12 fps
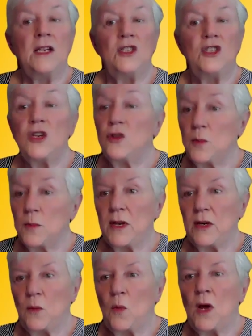
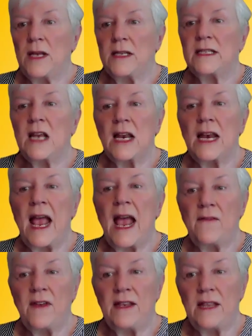gentleman was not
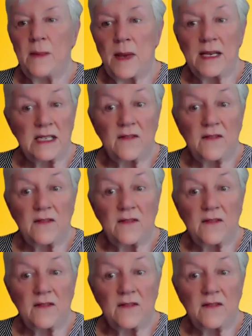having the best